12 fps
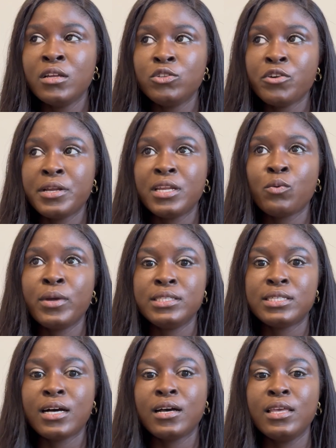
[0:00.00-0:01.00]
During the
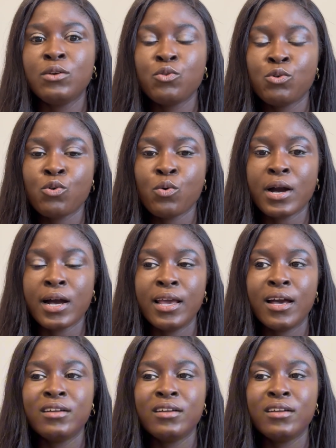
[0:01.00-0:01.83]
winter it could go higher,